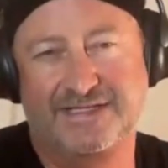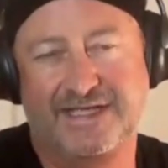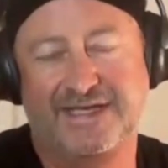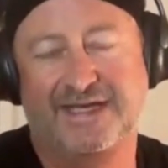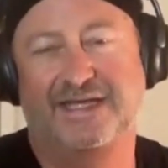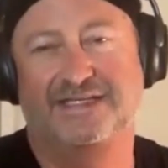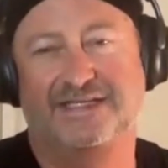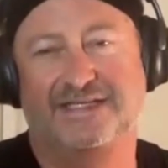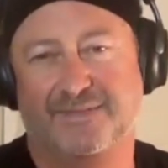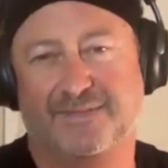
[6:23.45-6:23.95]
there
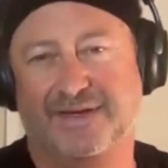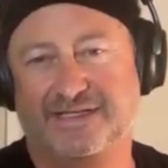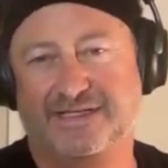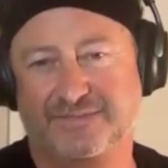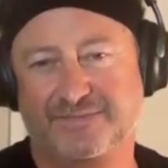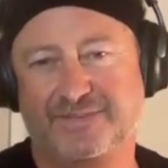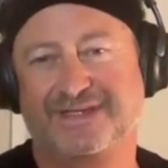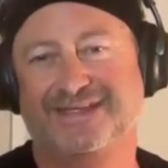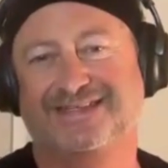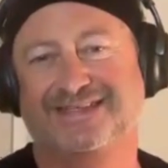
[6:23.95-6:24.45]
needs to be
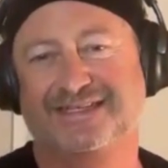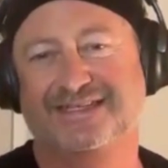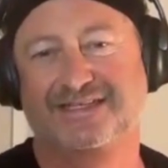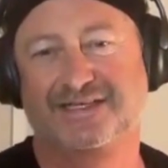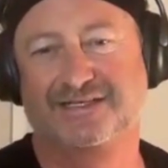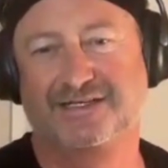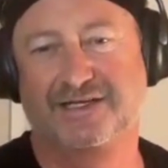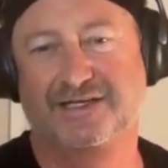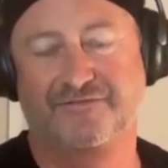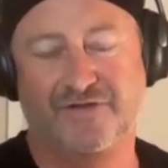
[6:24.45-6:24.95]
some
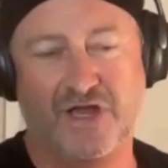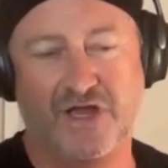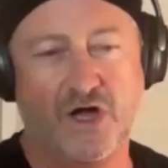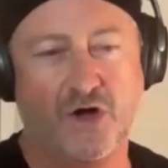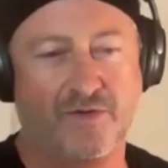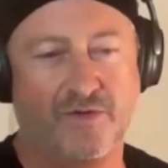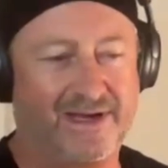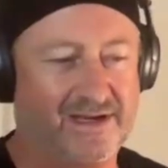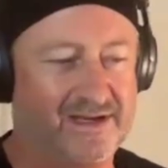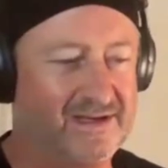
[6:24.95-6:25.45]
consistency of
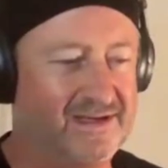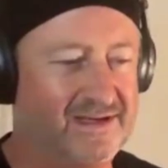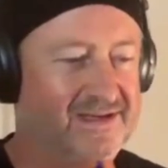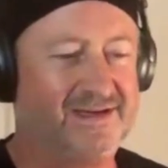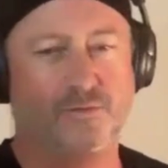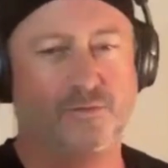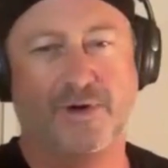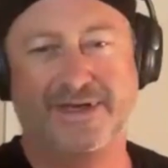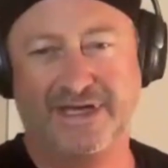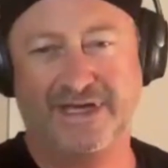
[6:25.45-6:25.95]
knowing
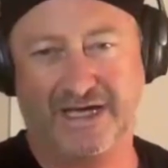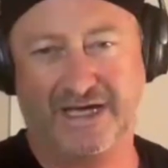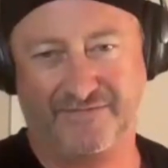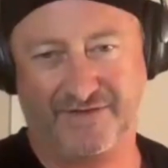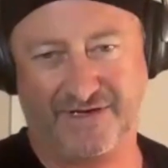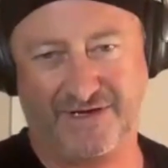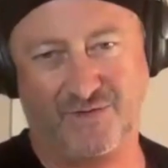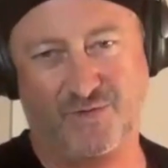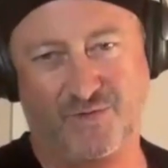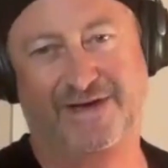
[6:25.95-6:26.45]
when you're
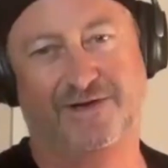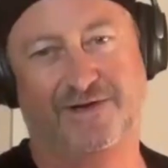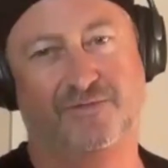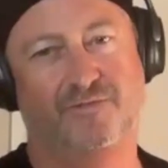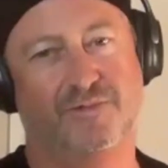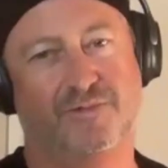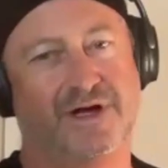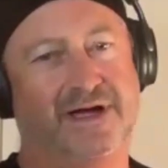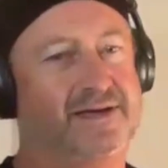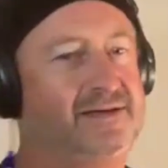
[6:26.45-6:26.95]
having a
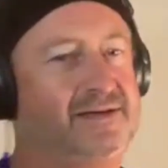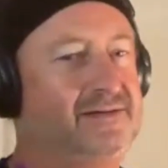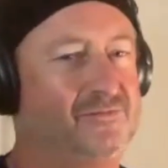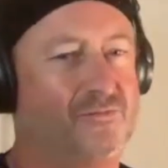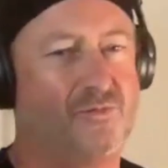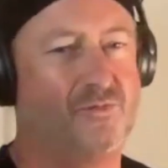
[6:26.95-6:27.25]
one-on-one,